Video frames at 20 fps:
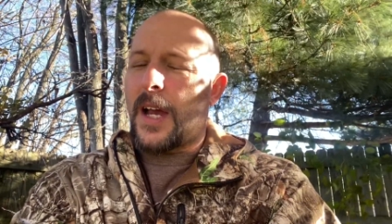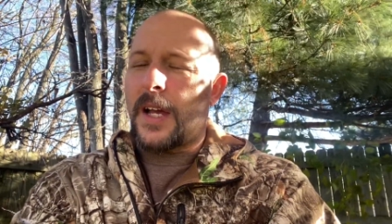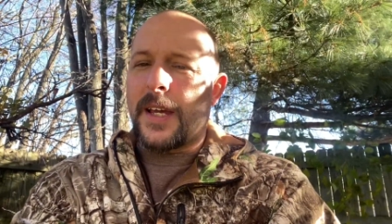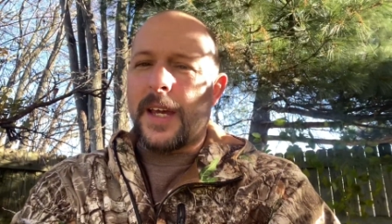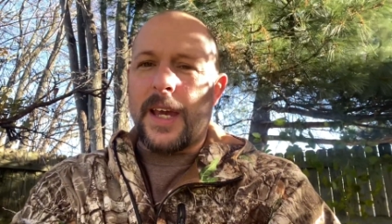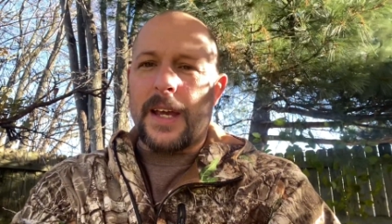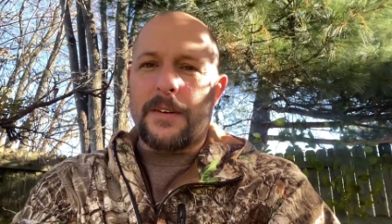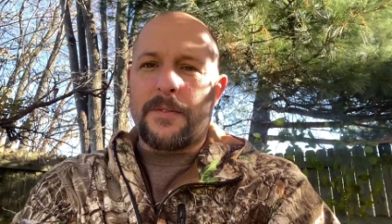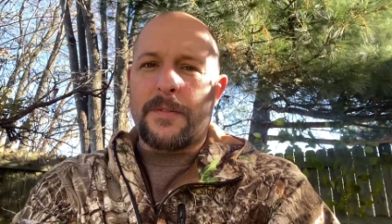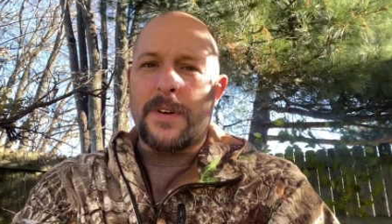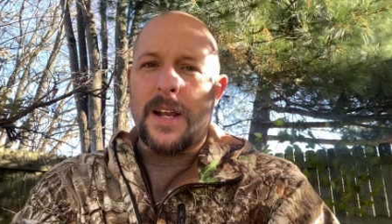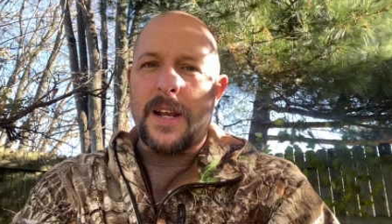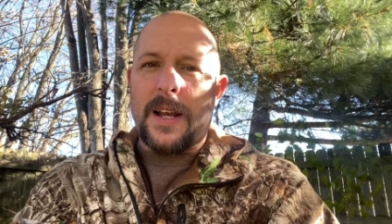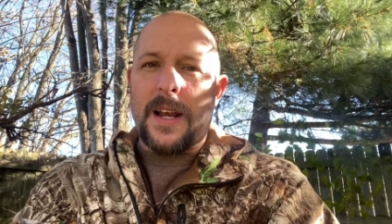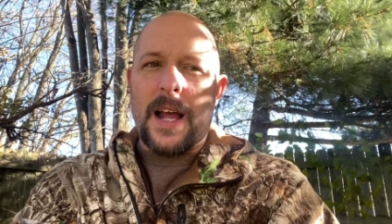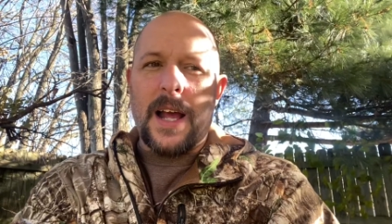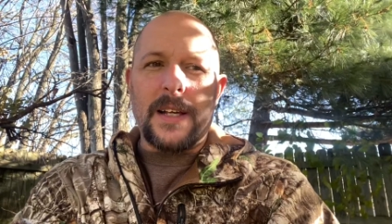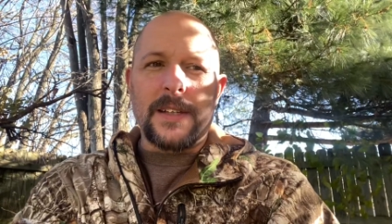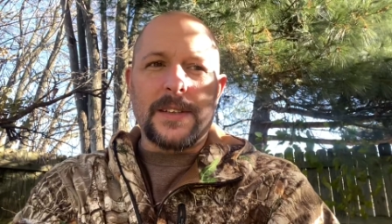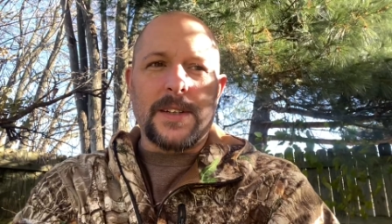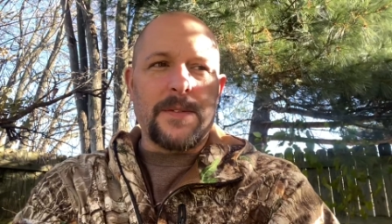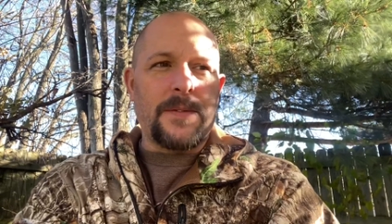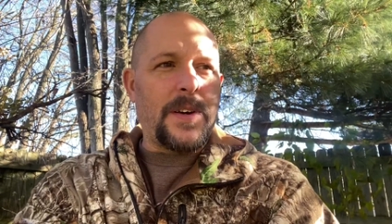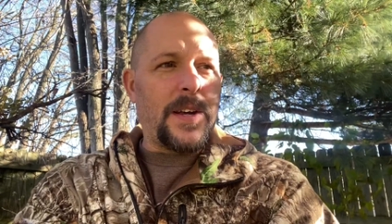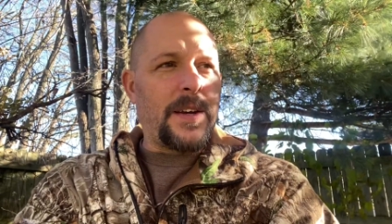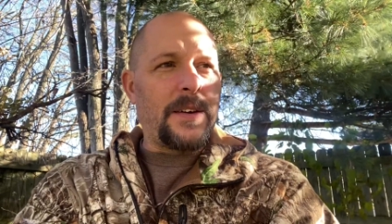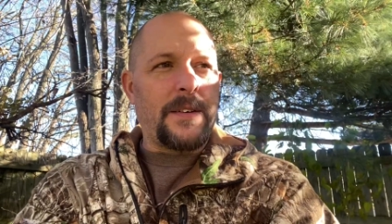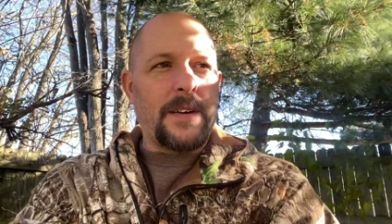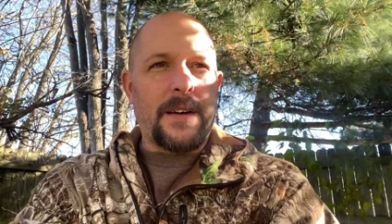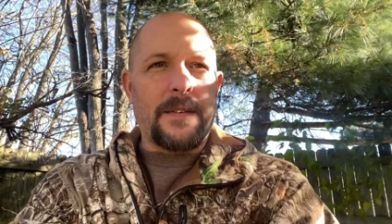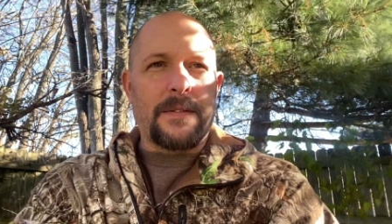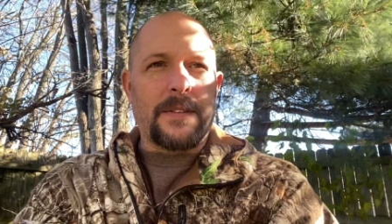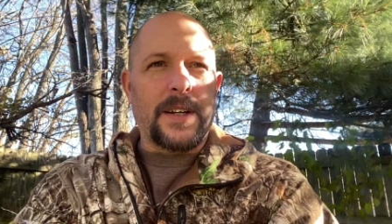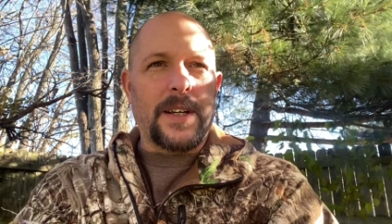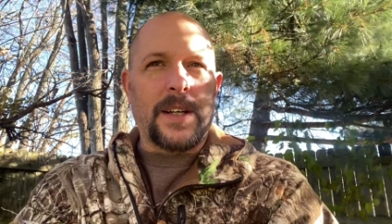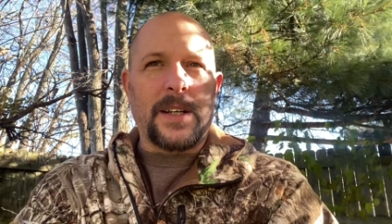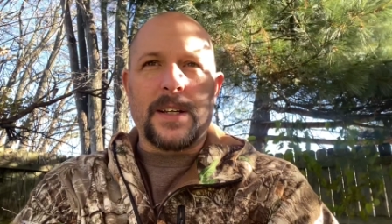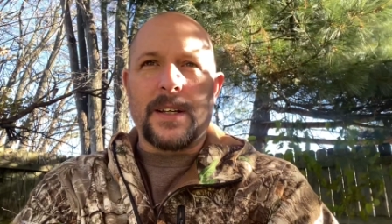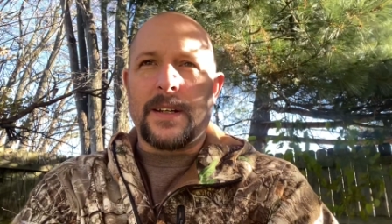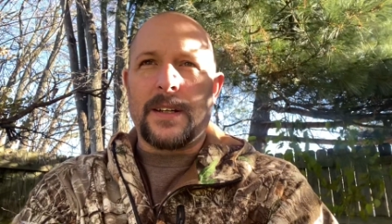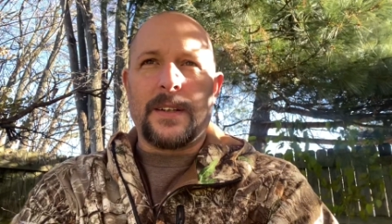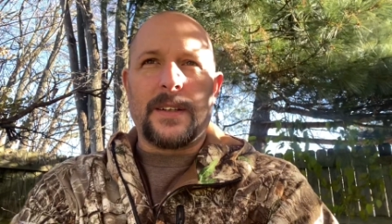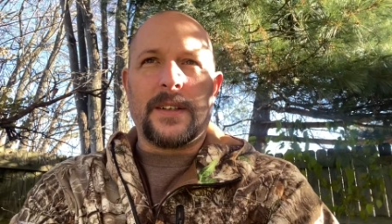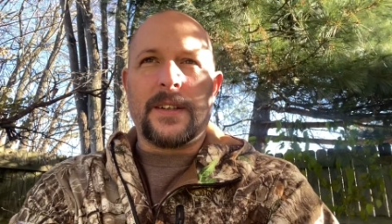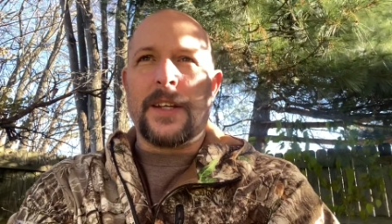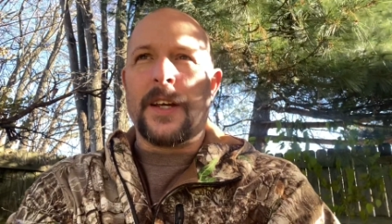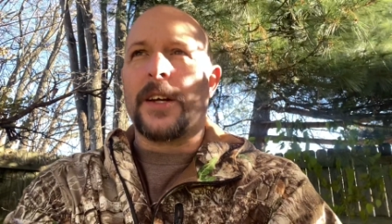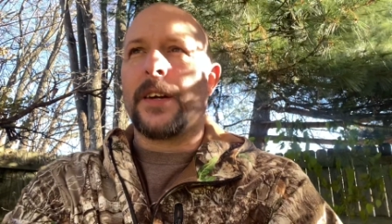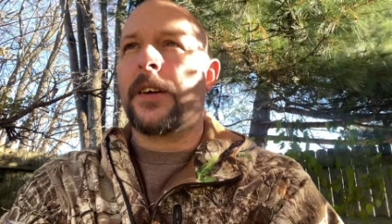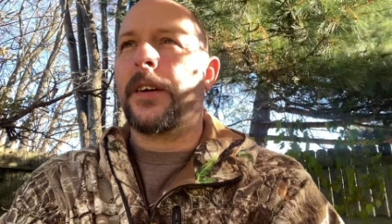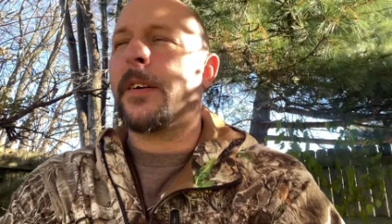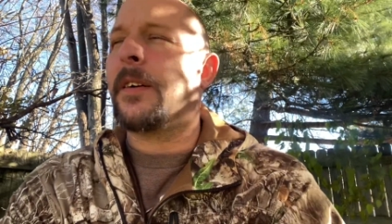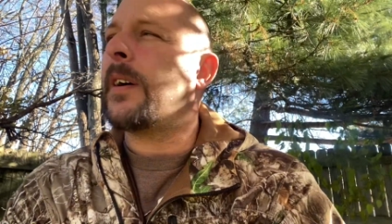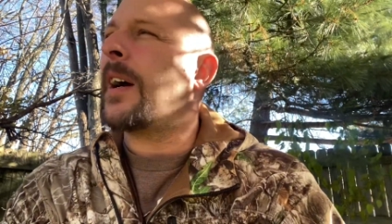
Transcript: can't rent an excavator every year.